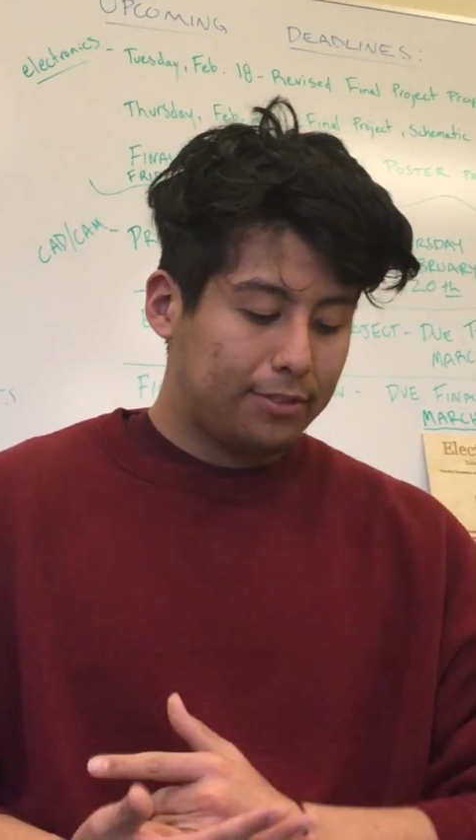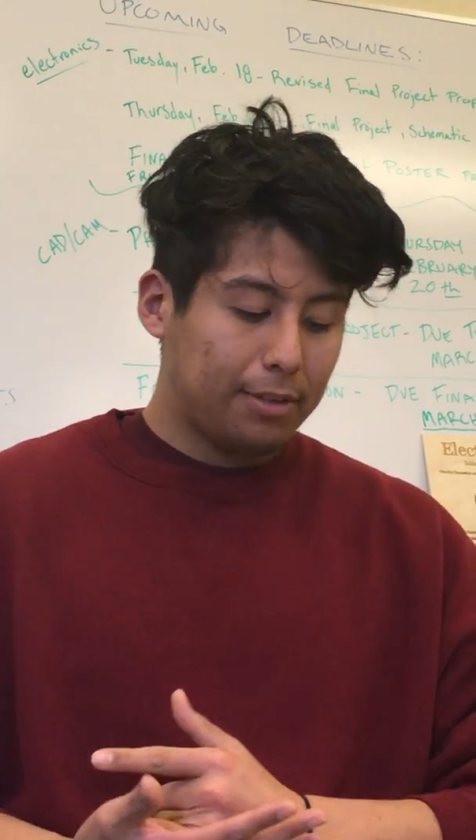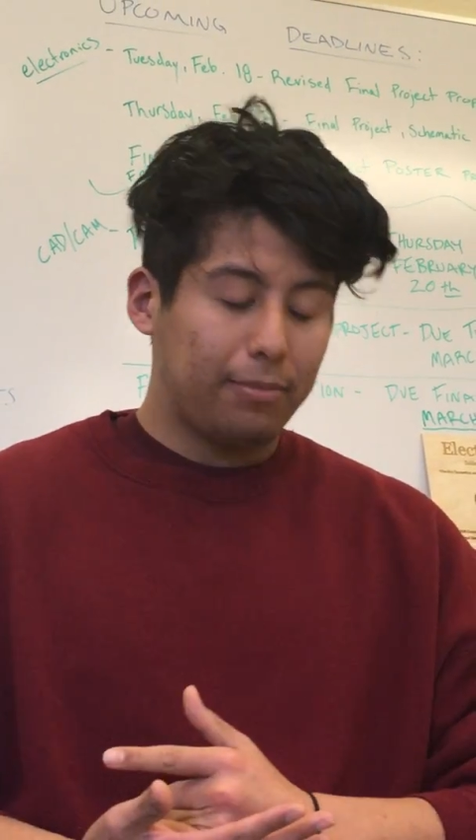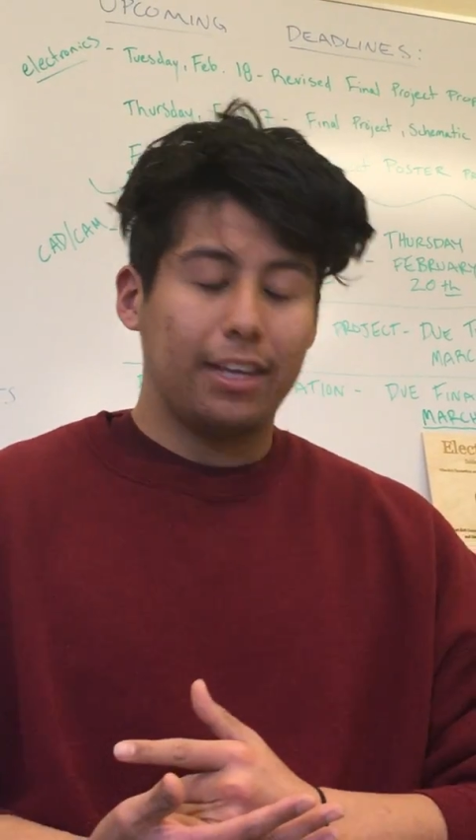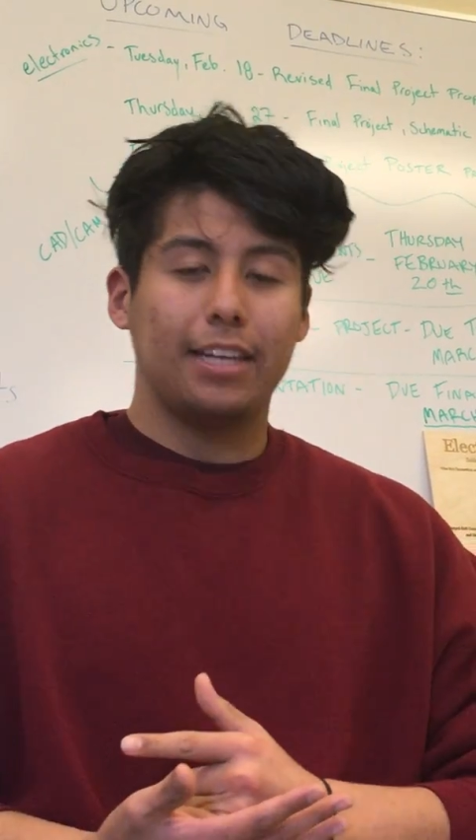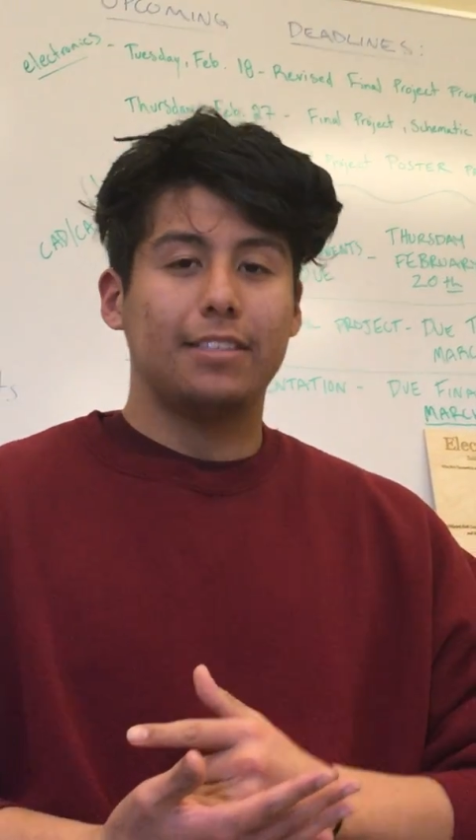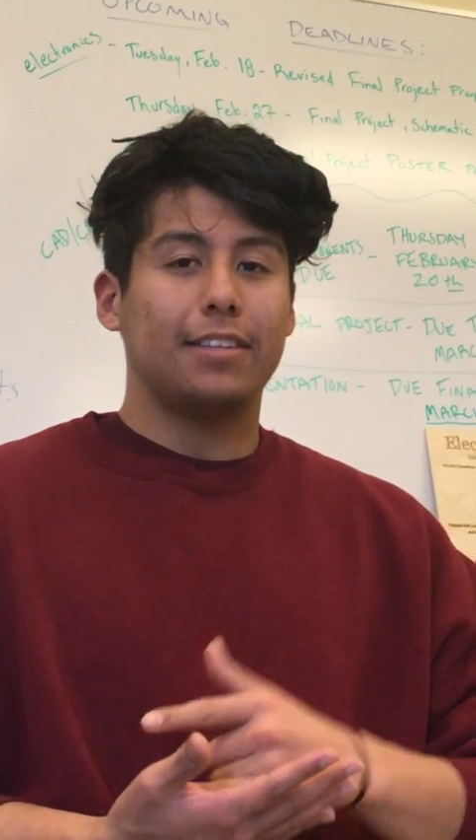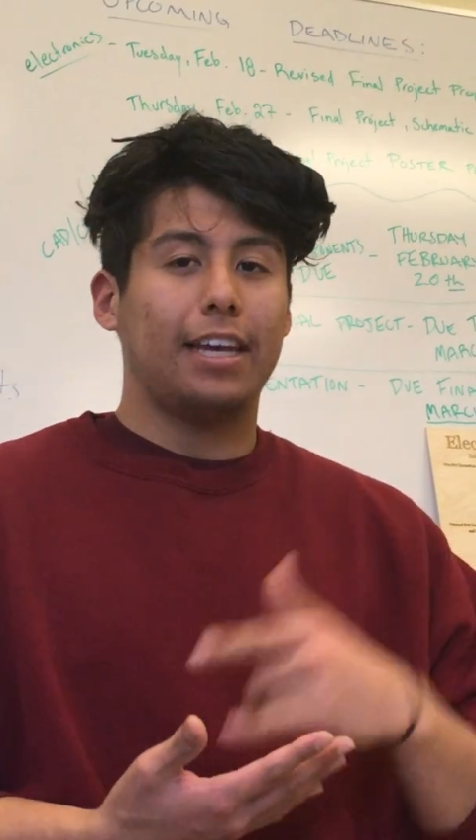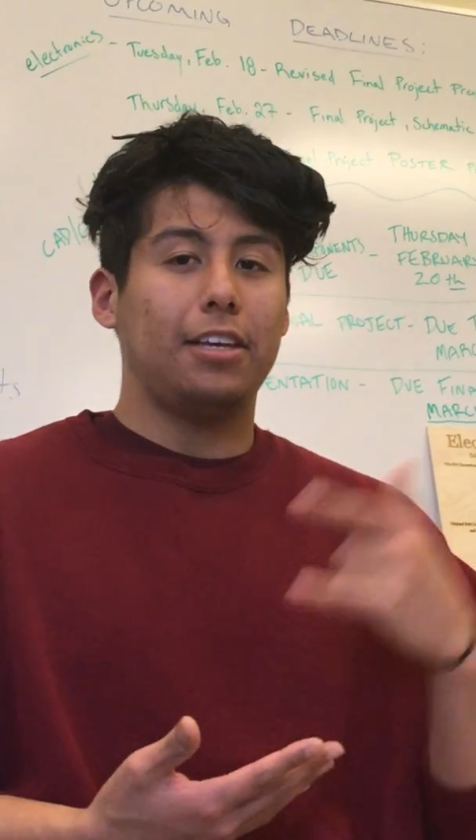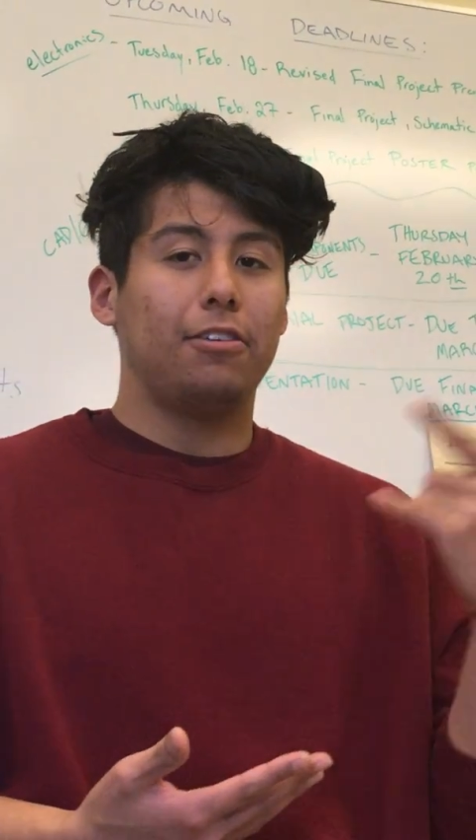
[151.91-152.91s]
some things
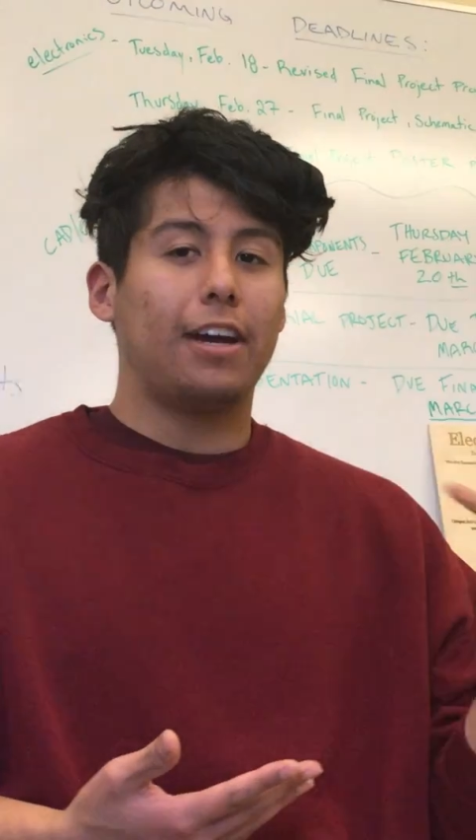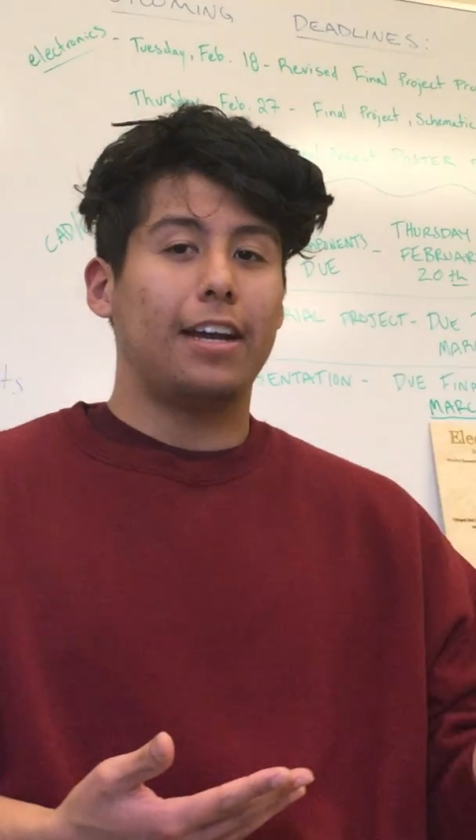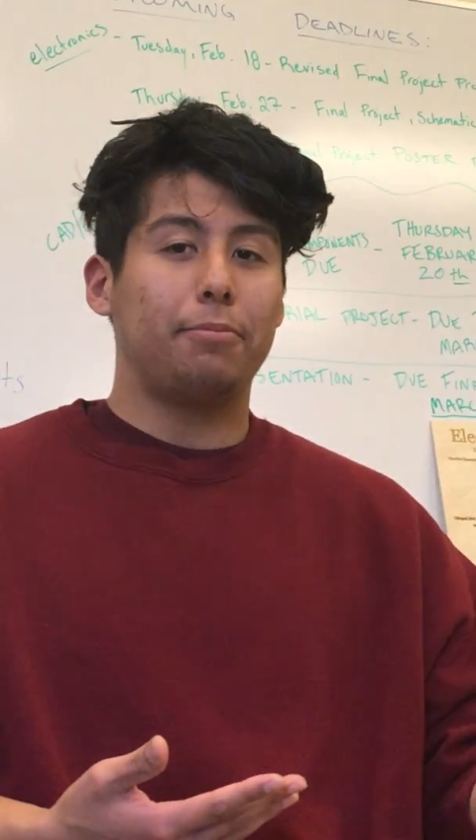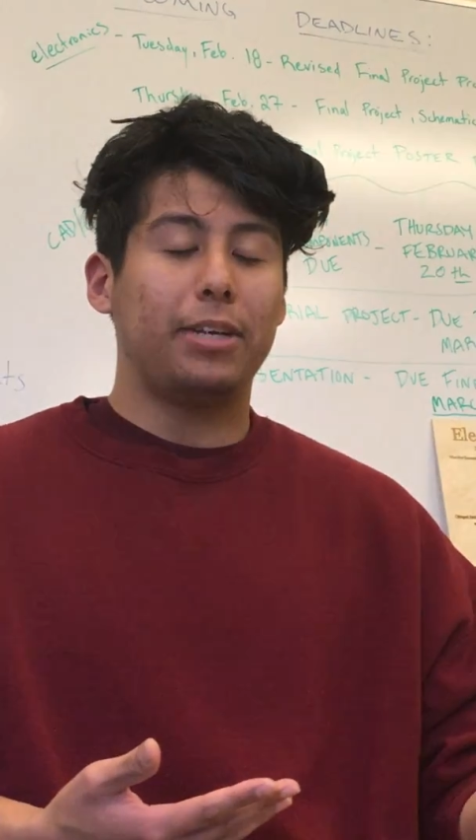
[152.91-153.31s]
like you gotta